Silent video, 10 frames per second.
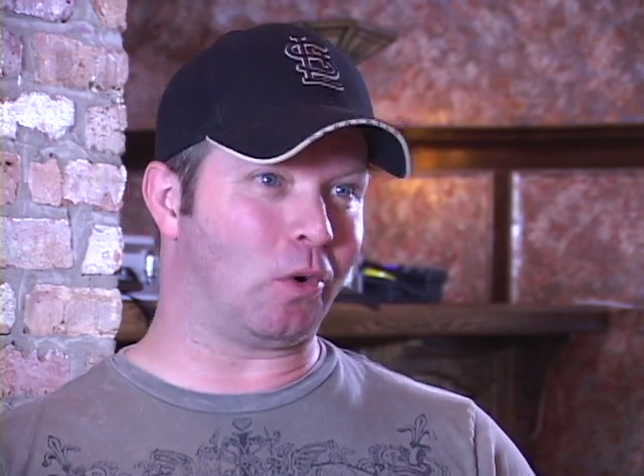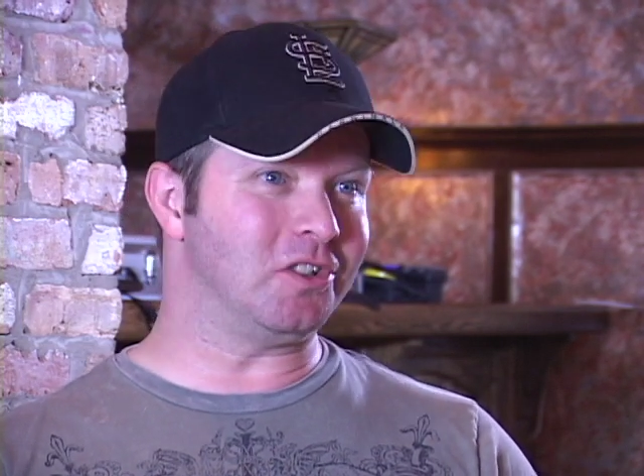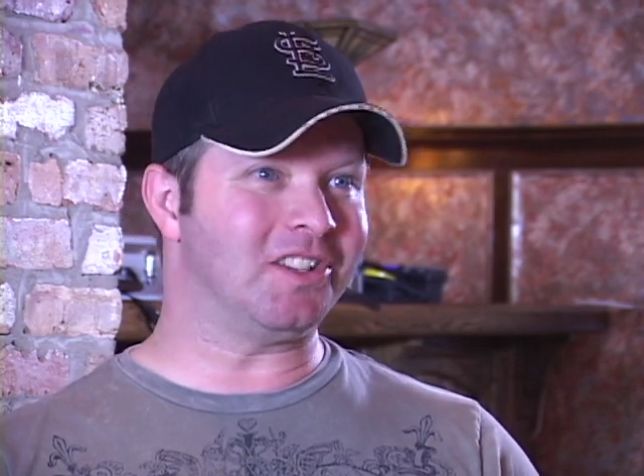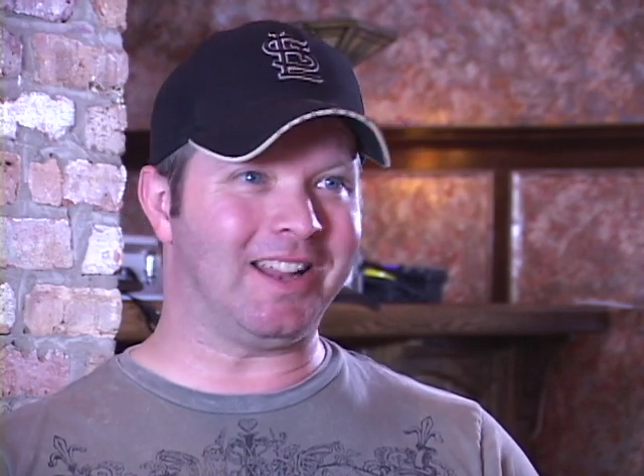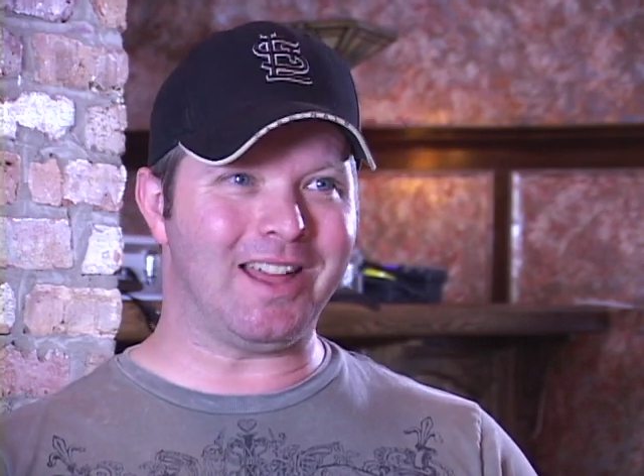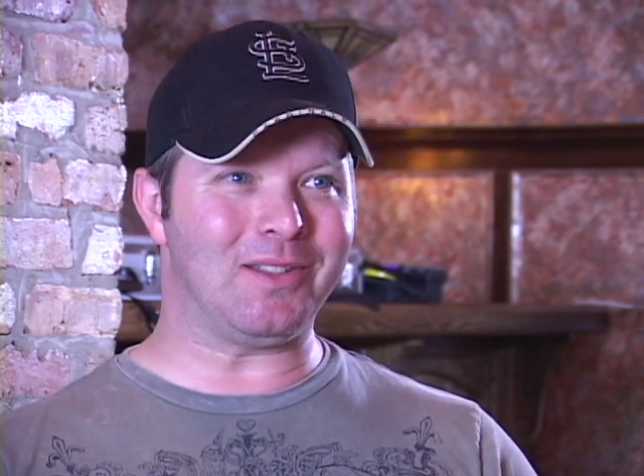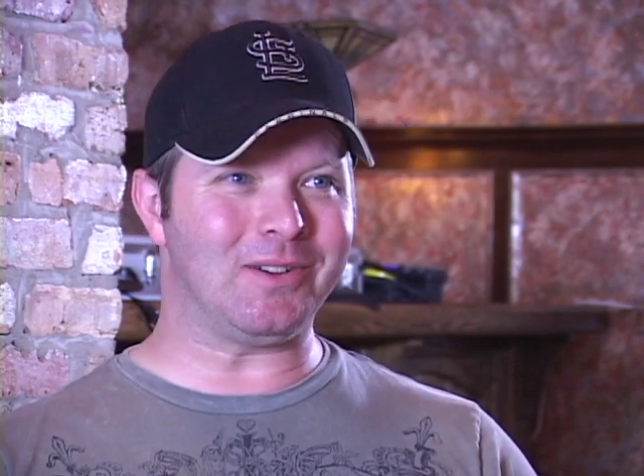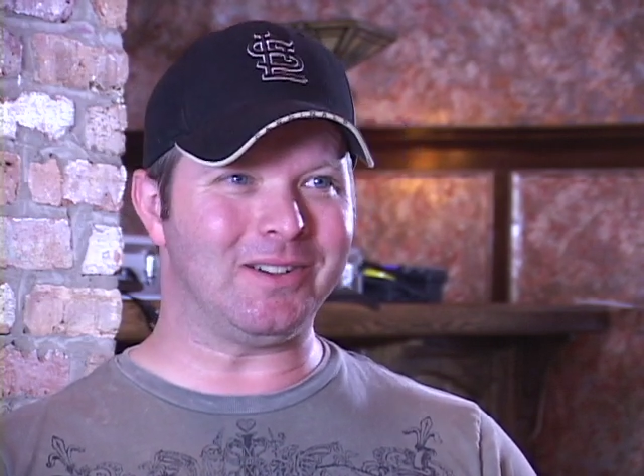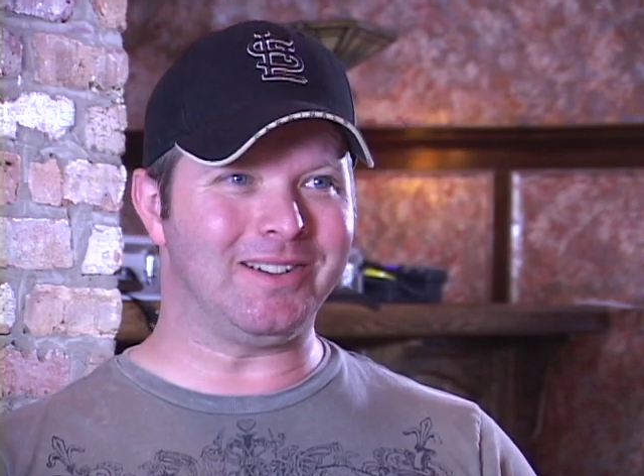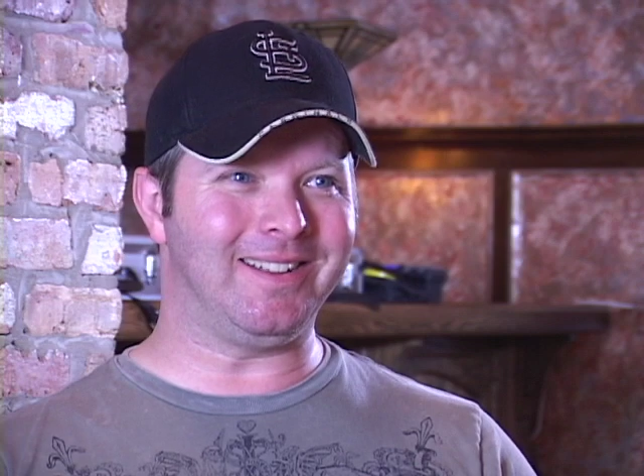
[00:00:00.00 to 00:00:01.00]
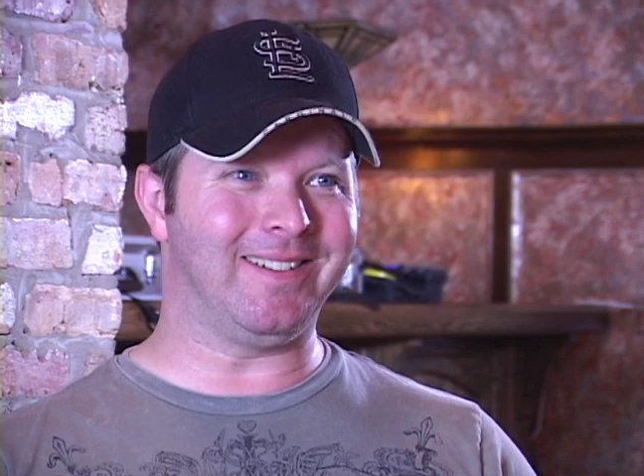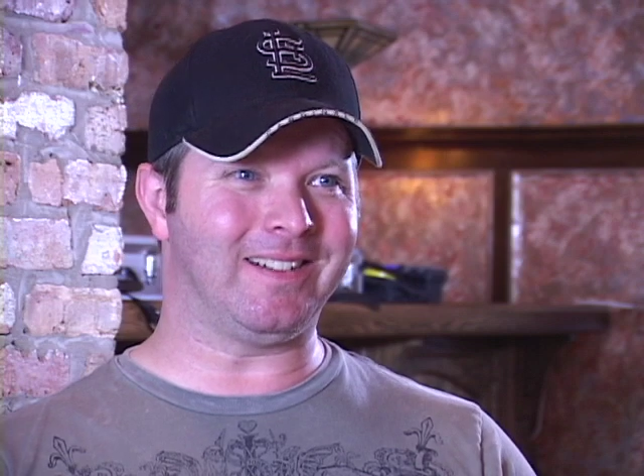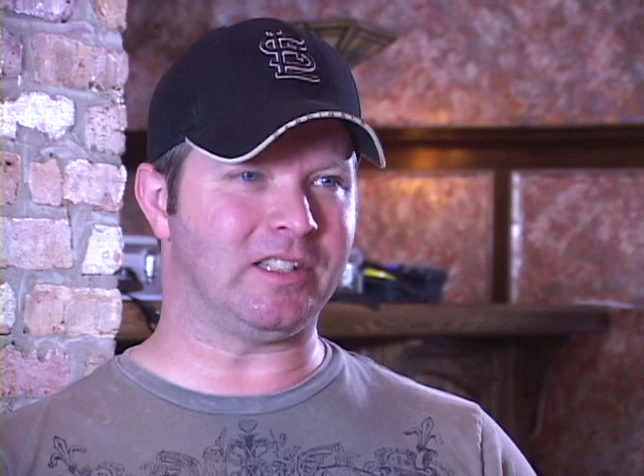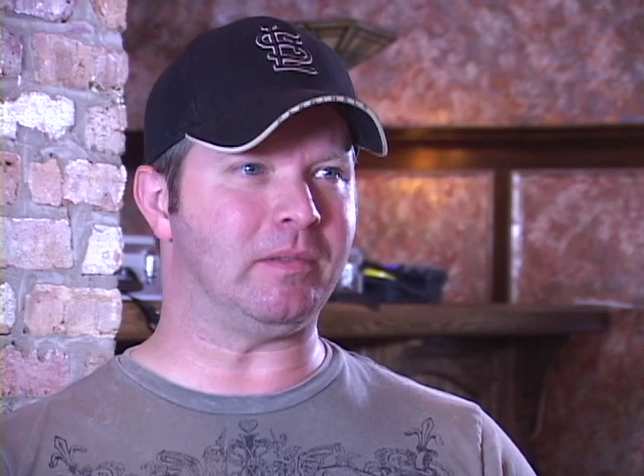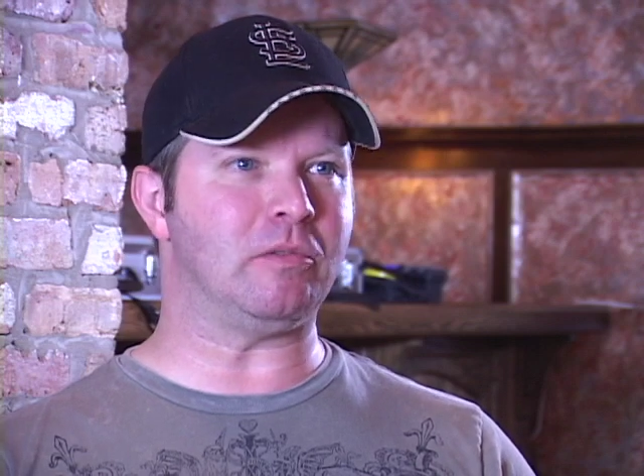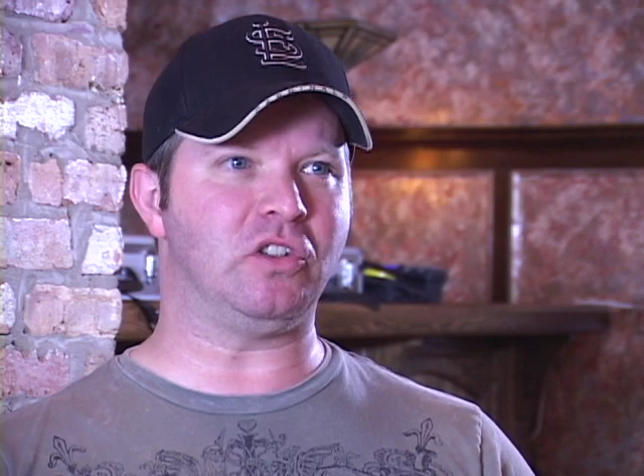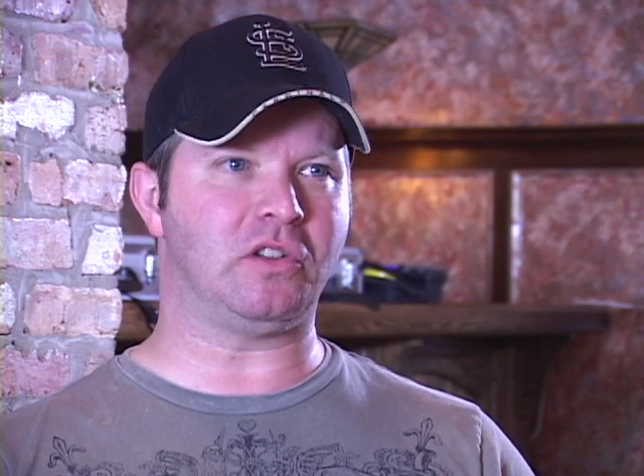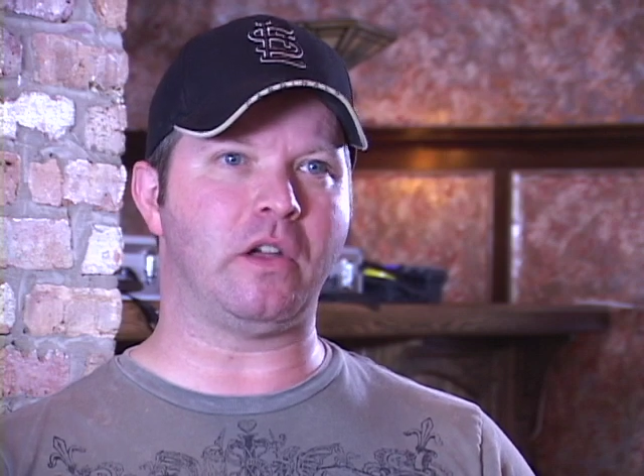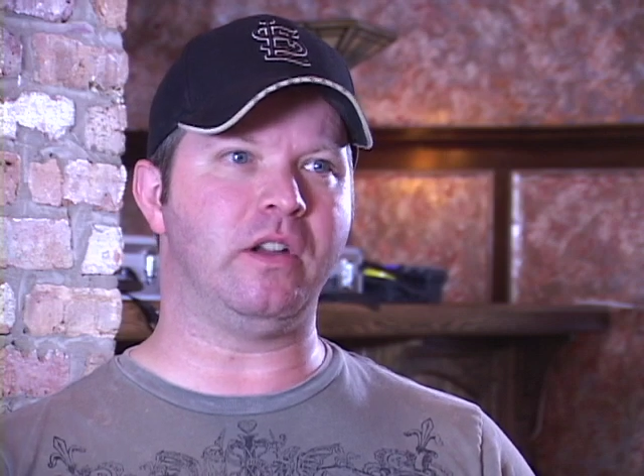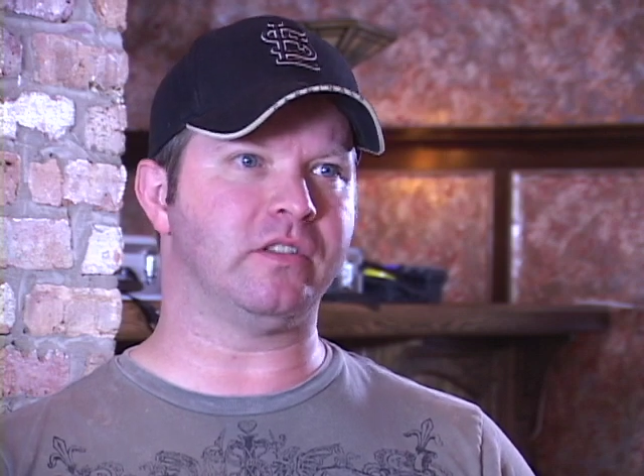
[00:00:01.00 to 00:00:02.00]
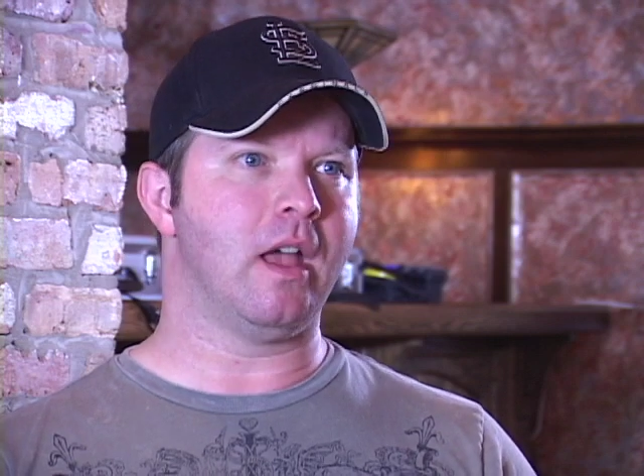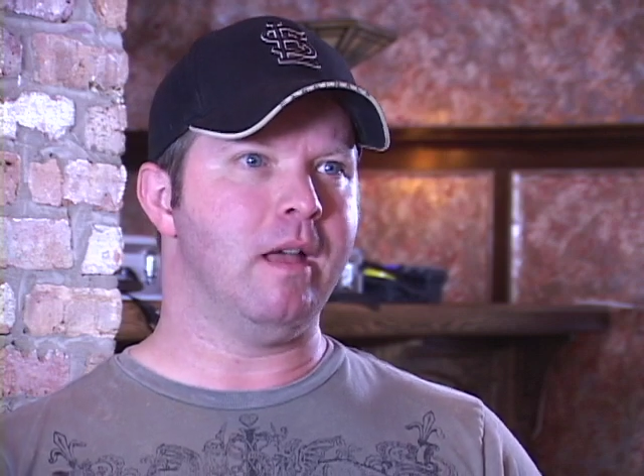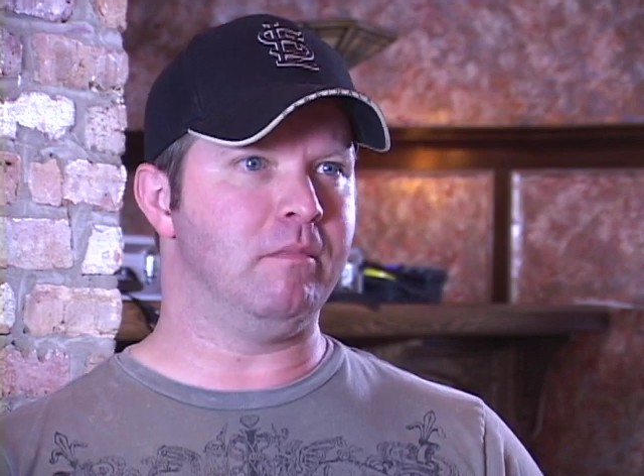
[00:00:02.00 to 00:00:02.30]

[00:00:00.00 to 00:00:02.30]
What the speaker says: words together, you know, because sometimes all you hear is